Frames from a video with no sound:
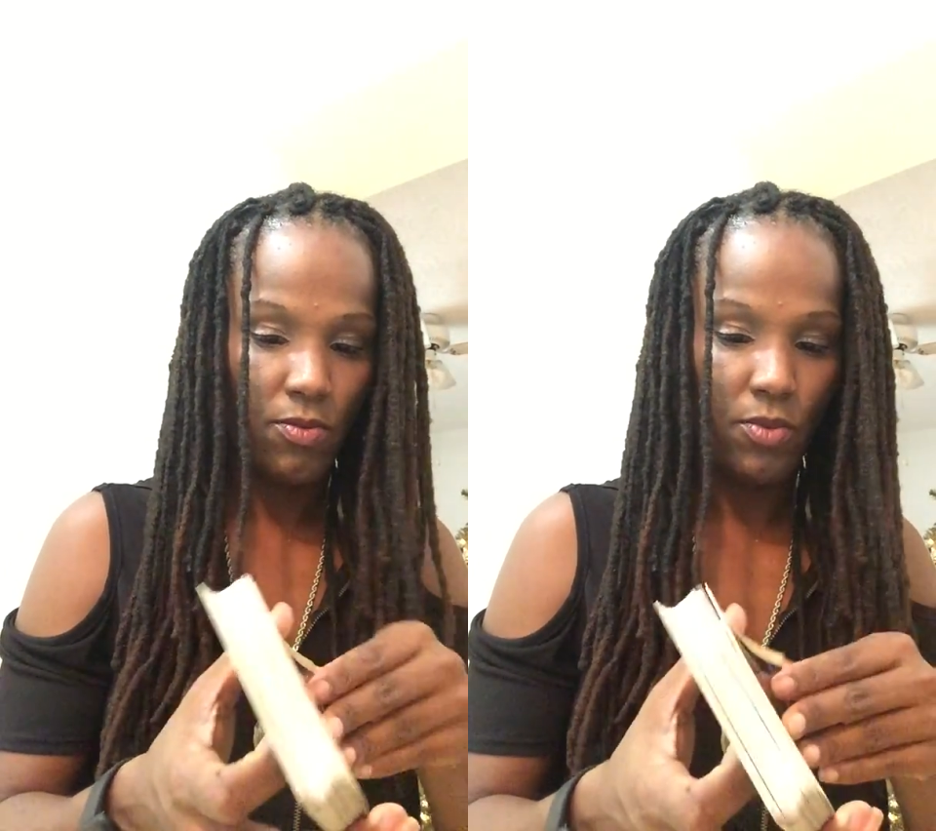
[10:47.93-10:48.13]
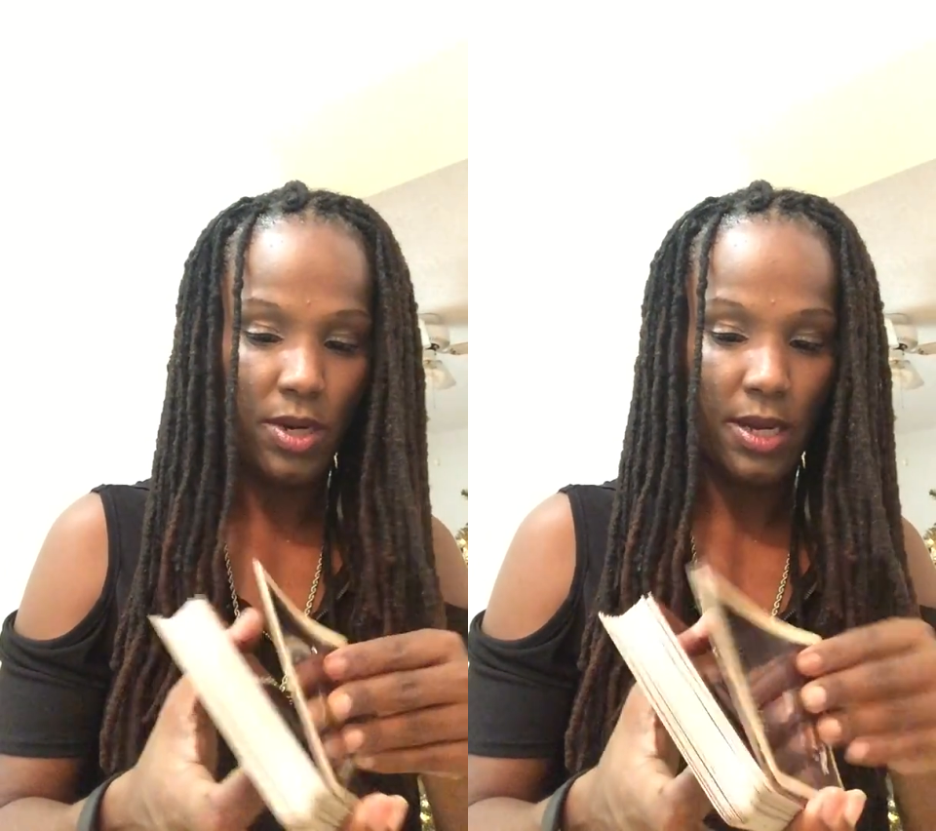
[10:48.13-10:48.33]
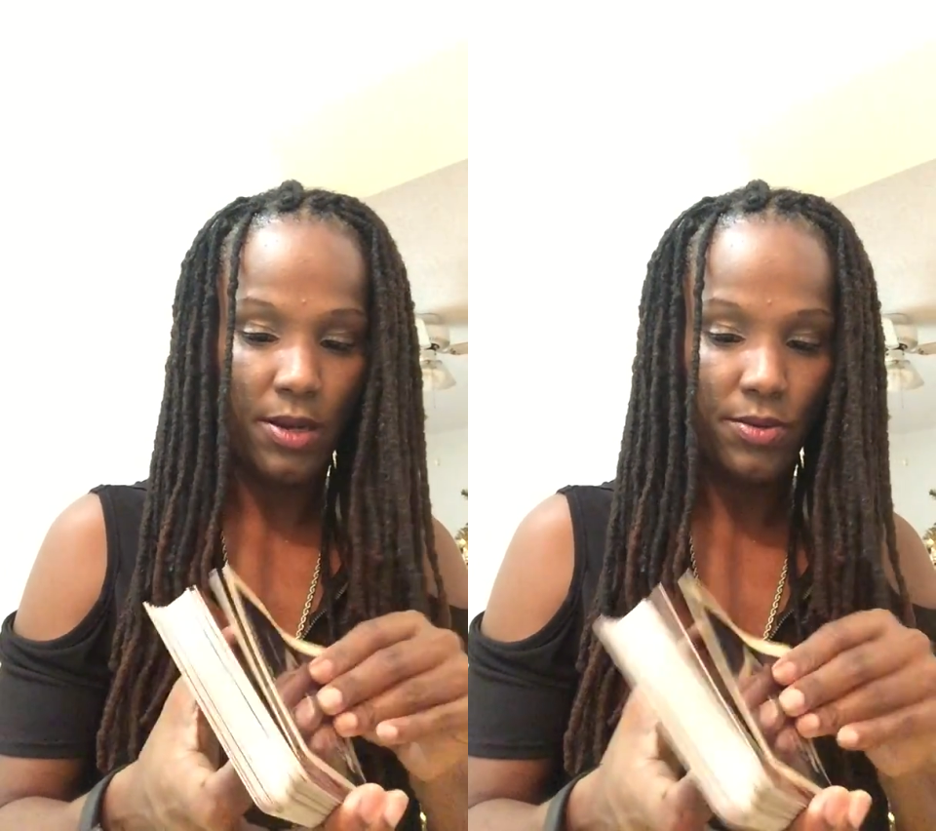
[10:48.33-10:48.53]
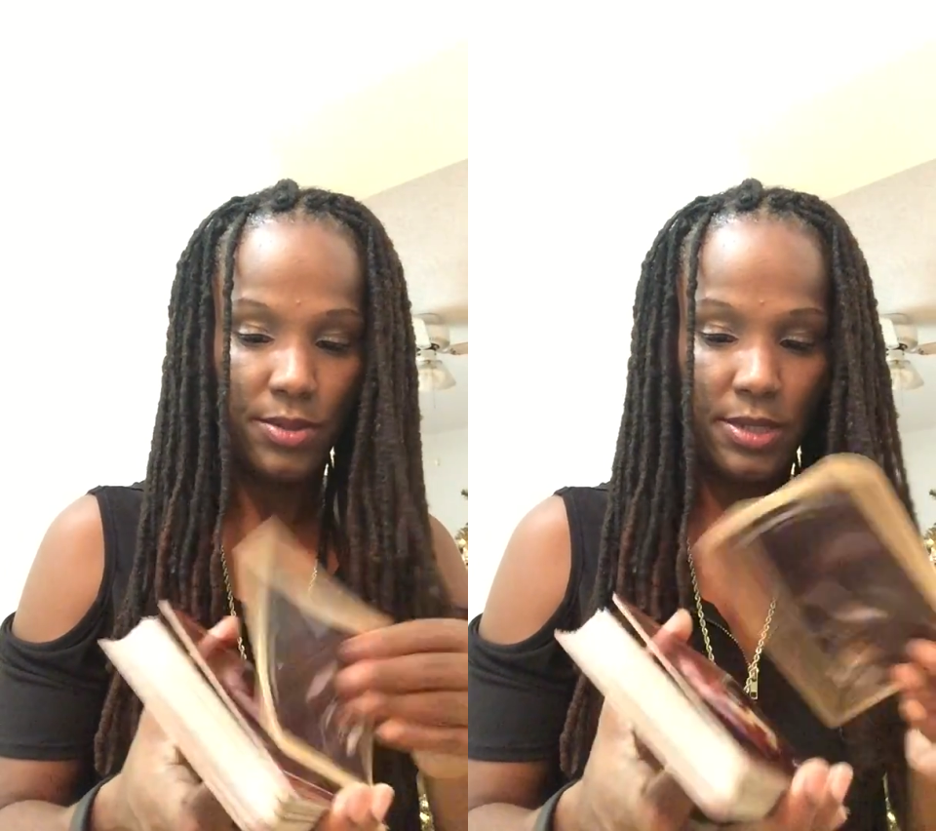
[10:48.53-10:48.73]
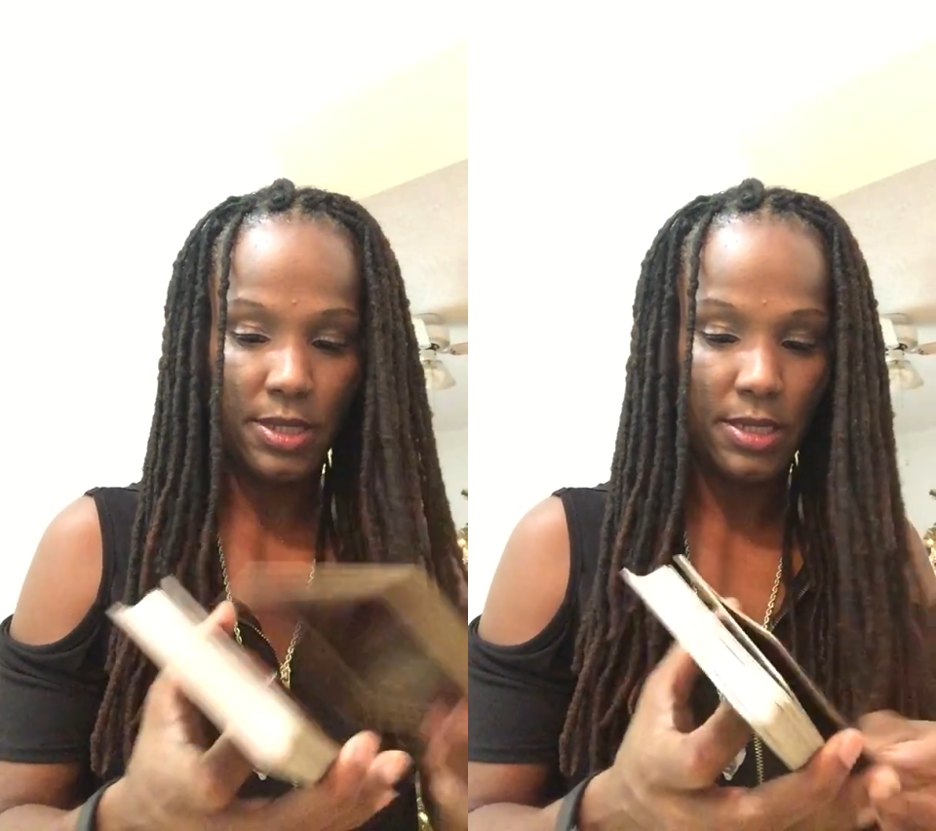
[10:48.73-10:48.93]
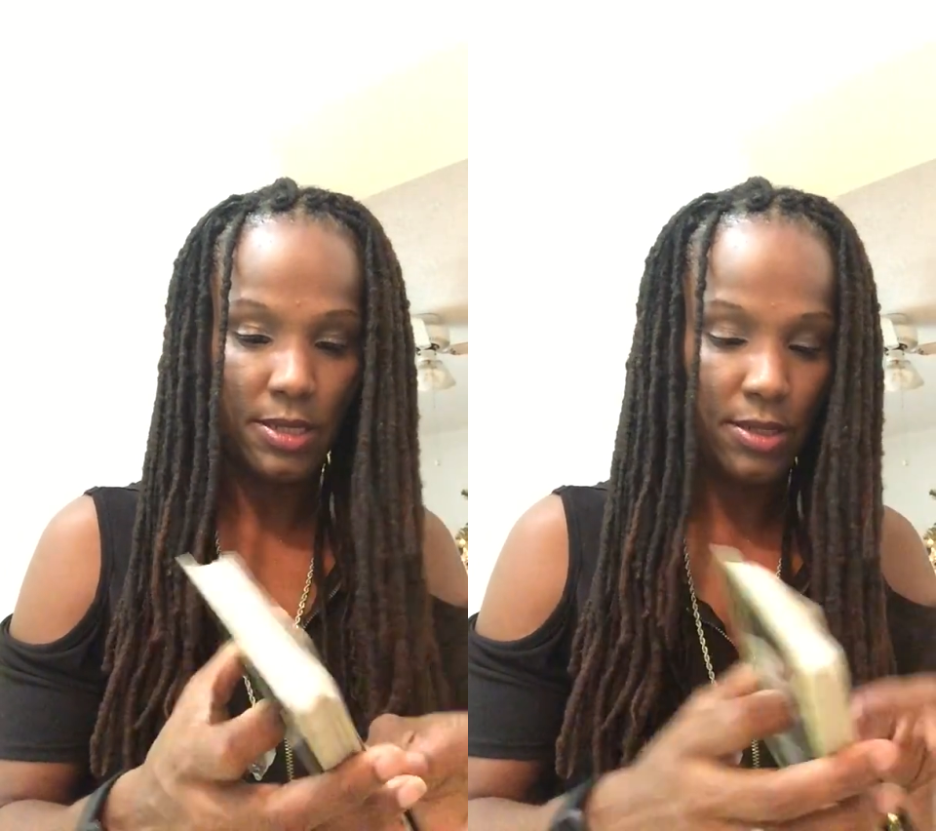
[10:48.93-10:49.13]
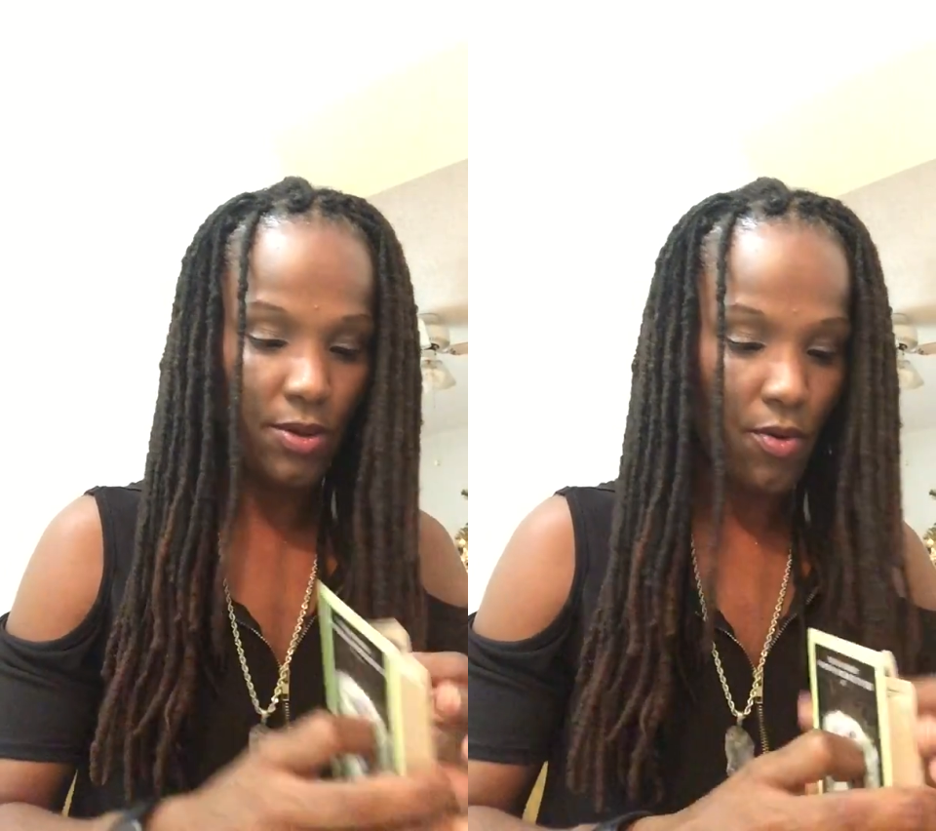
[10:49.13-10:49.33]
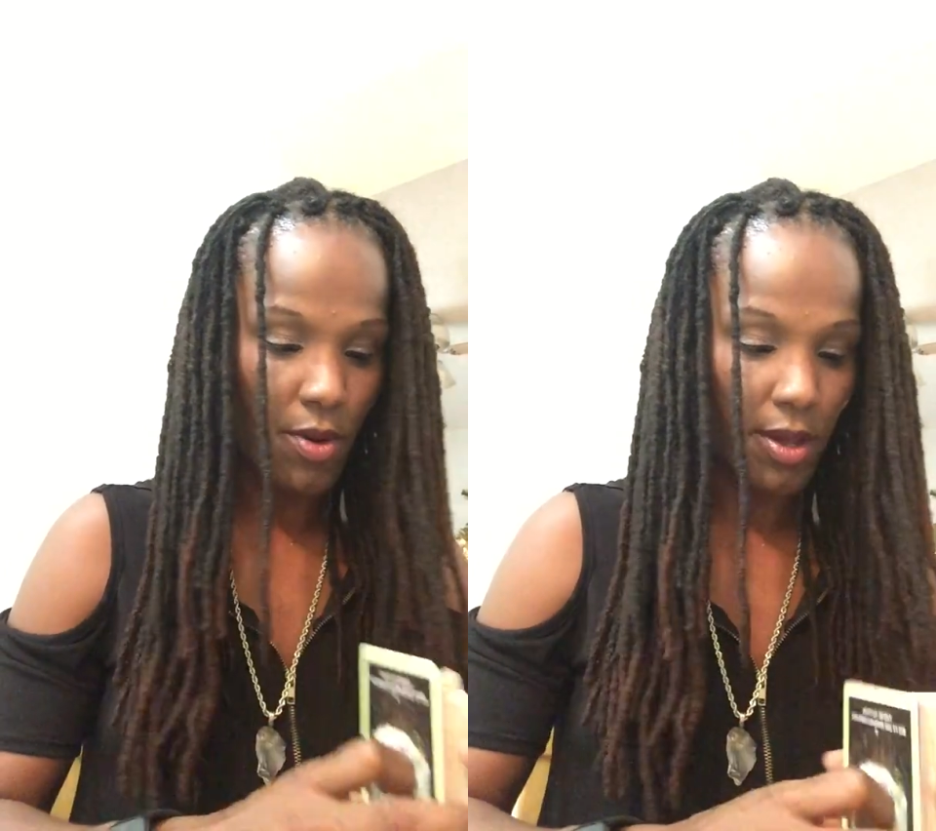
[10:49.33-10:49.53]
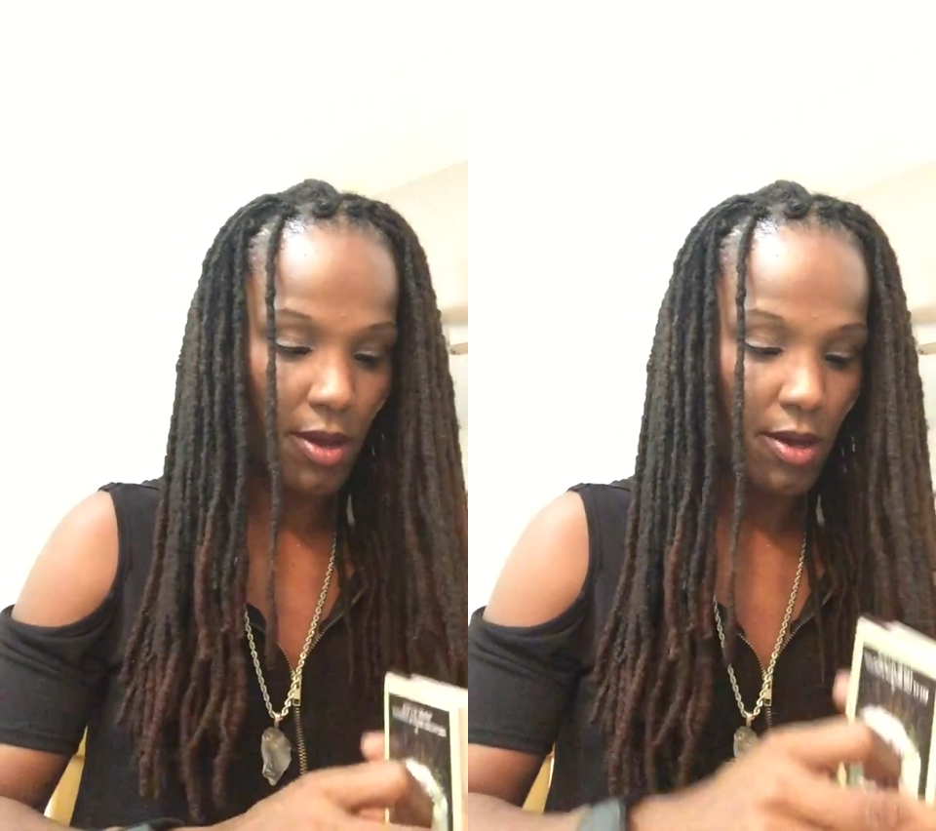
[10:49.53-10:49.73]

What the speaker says: what else is going